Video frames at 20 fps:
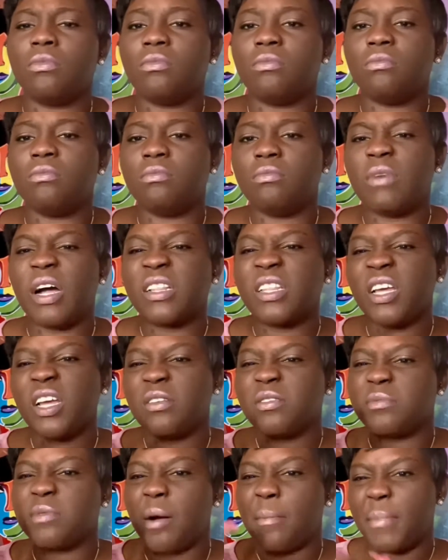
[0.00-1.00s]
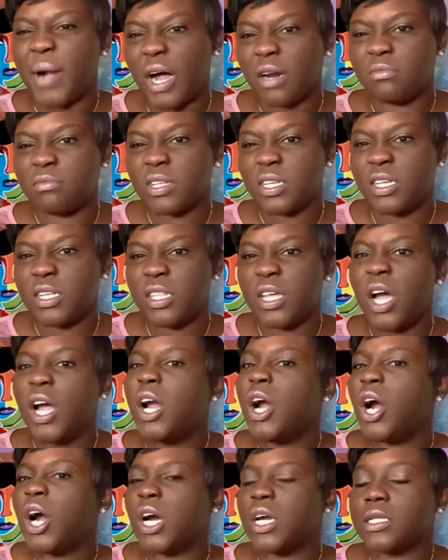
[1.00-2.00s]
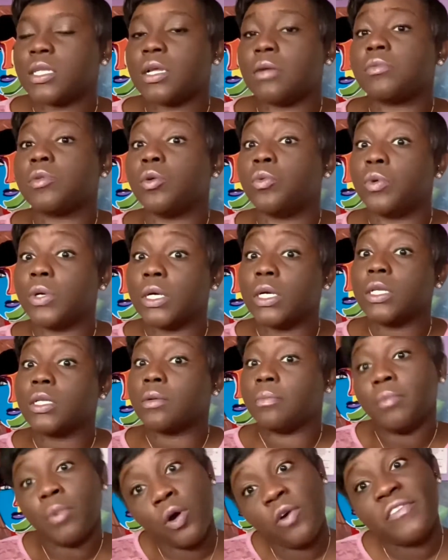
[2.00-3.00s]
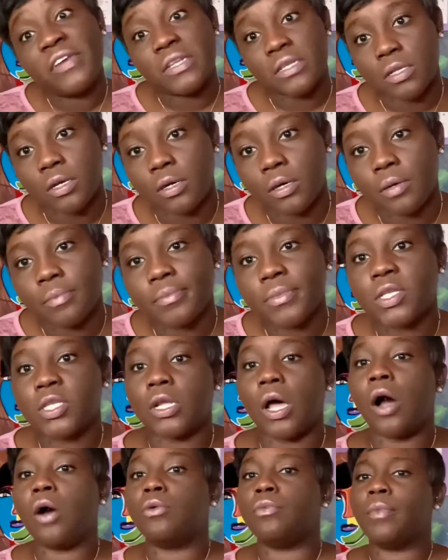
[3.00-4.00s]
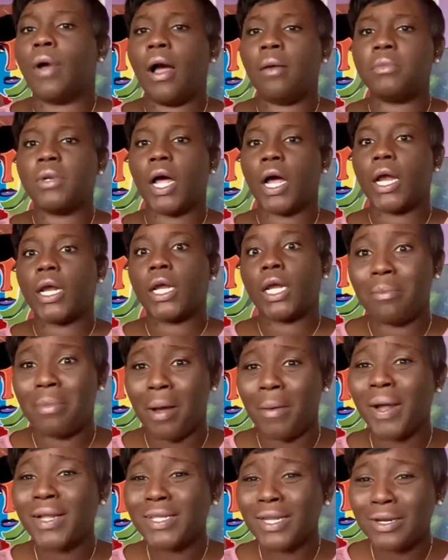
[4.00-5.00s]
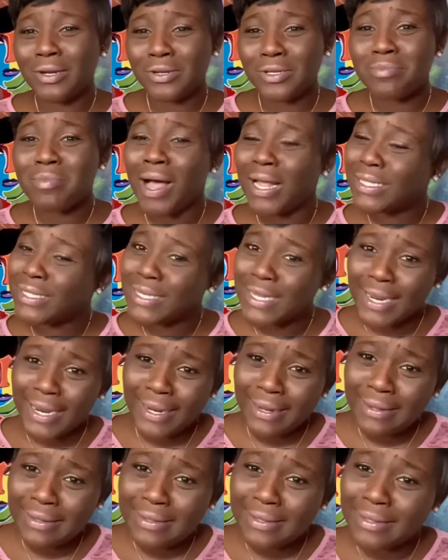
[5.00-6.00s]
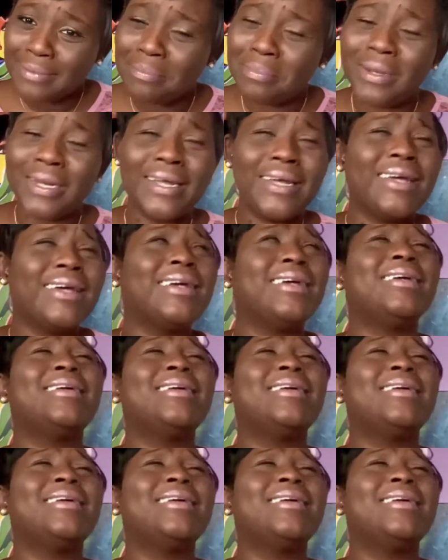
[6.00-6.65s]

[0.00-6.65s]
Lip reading: I think it was my bottom teeth or something was moving some. So I'm like, I have to lose my teeth, please.